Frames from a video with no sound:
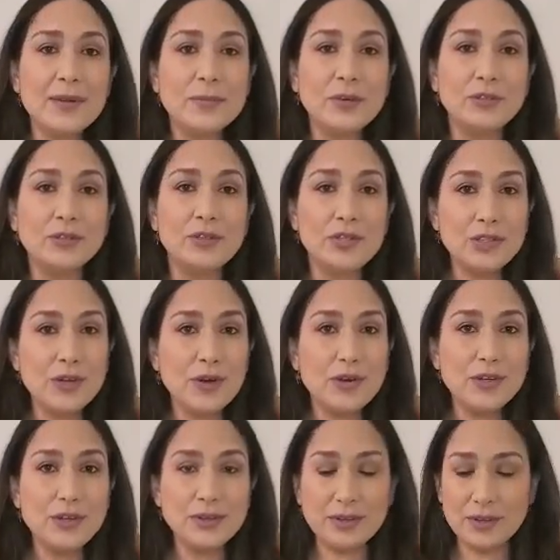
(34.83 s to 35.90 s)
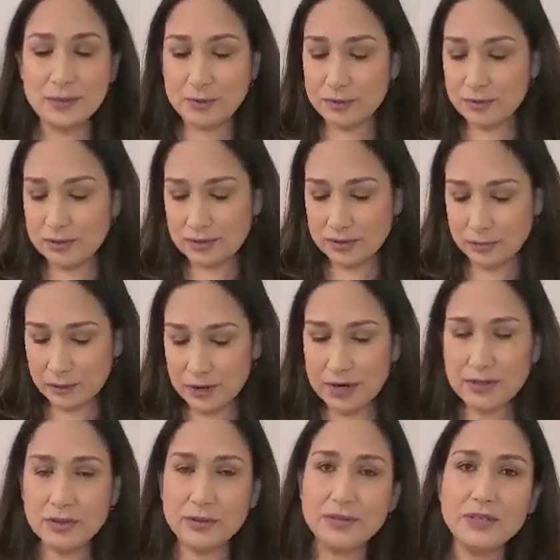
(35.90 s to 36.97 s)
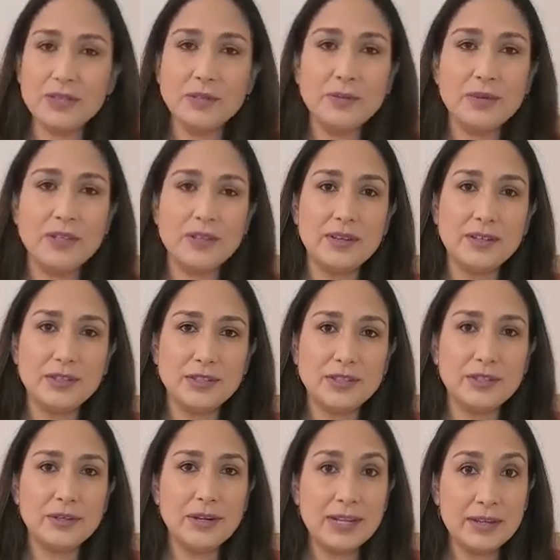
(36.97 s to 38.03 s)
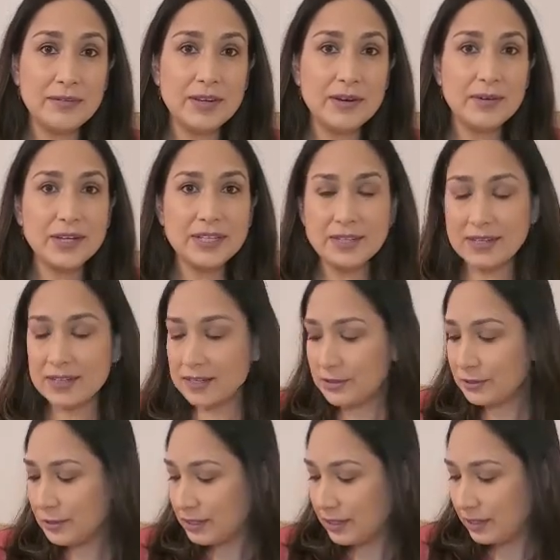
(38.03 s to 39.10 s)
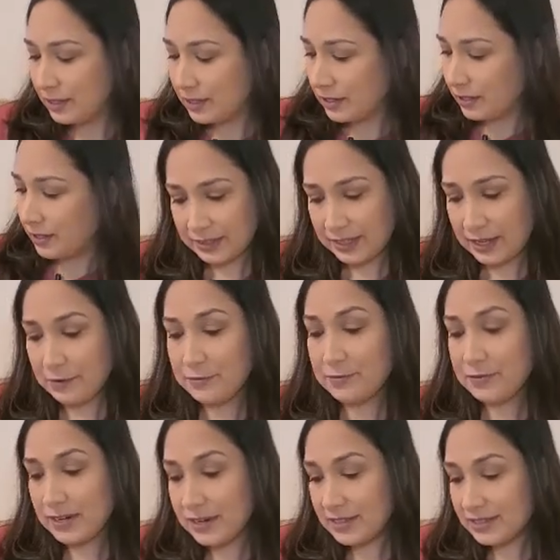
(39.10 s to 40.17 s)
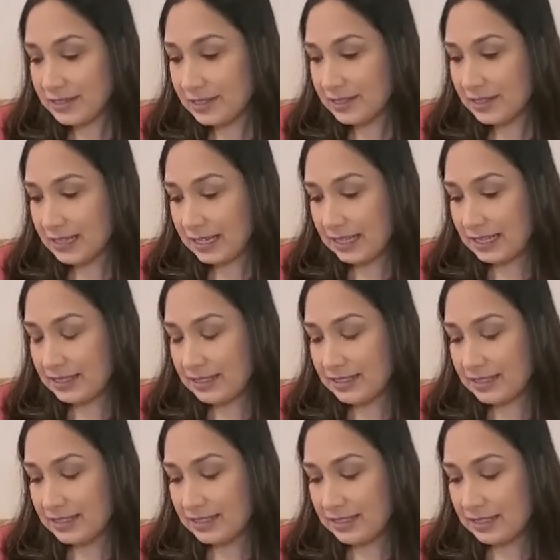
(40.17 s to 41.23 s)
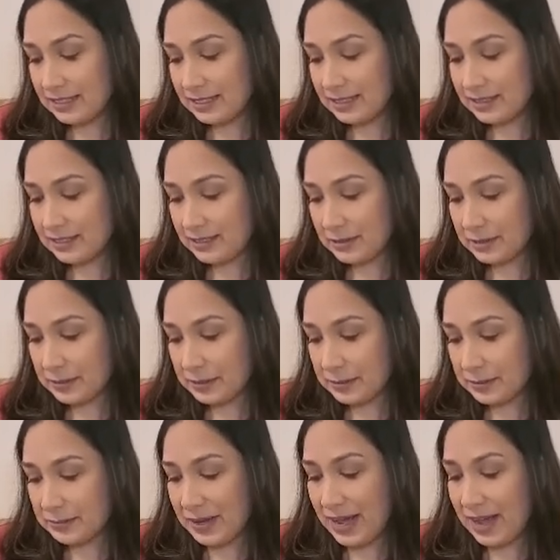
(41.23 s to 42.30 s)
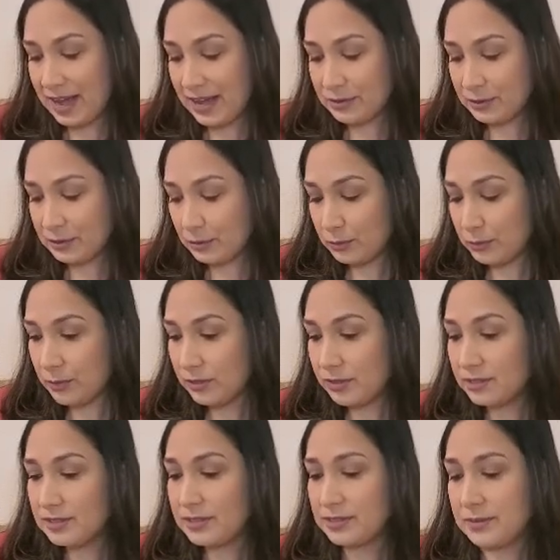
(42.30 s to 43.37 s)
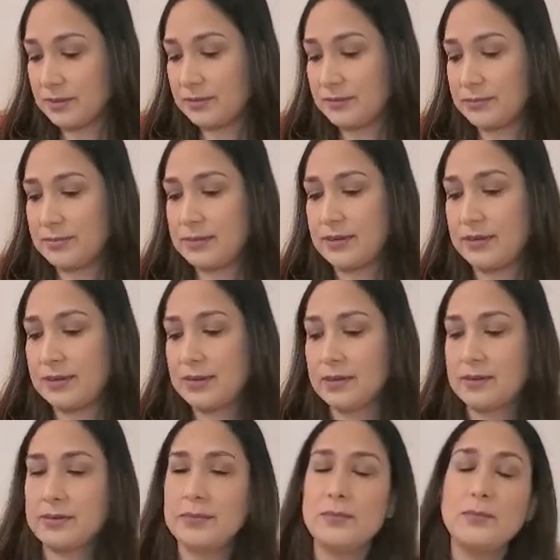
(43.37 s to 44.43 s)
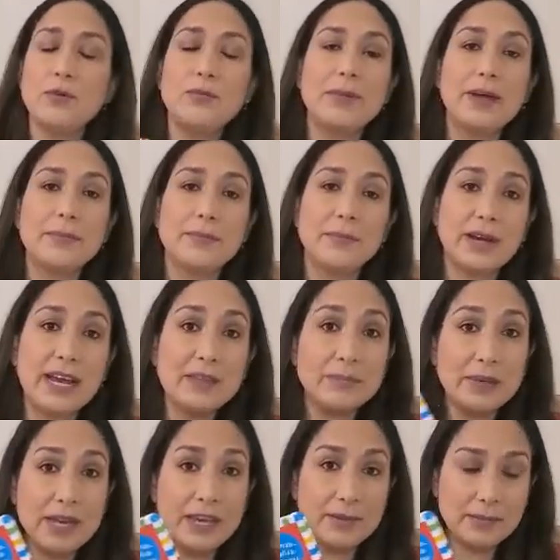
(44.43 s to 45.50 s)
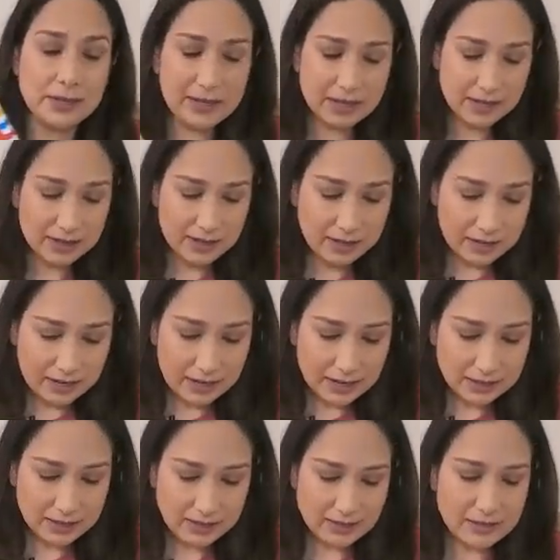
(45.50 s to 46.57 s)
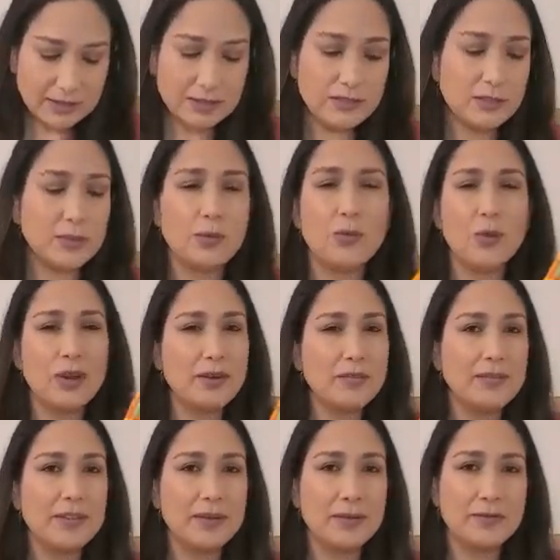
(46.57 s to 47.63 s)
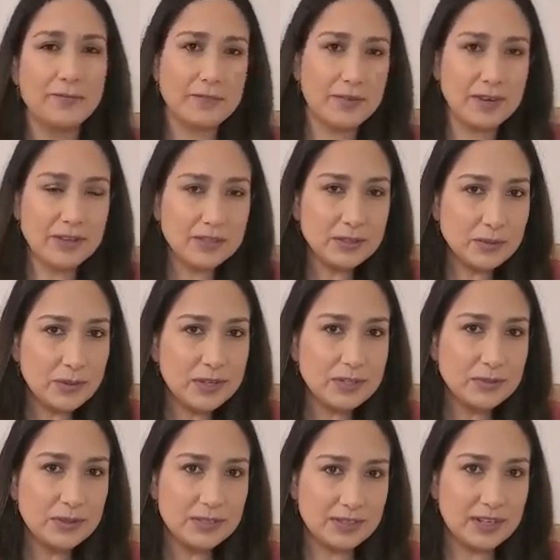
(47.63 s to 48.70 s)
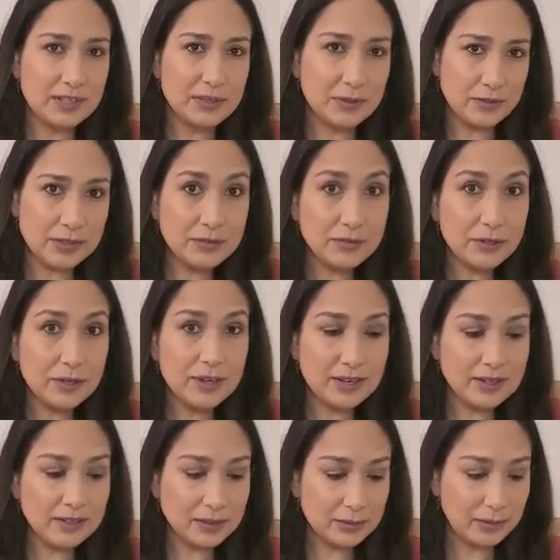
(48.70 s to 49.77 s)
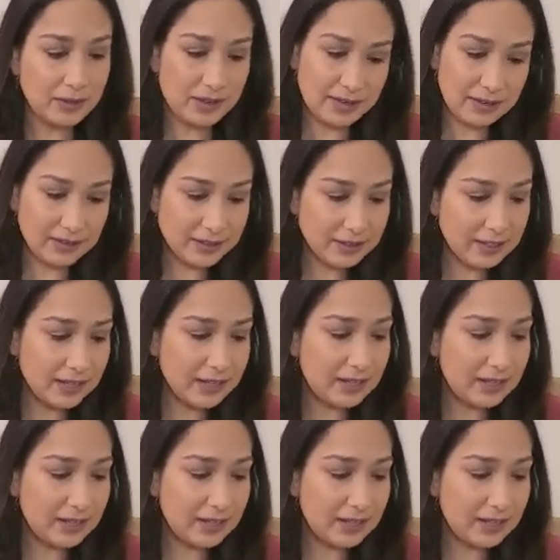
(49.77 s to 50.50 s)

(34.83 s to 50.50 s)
I'm going to show you the books we are using with our daughter Olivia right now. Okay, first is this um, 100 Words uh, book by Bright Baby. I think this is one of the first ones we start using for her to learn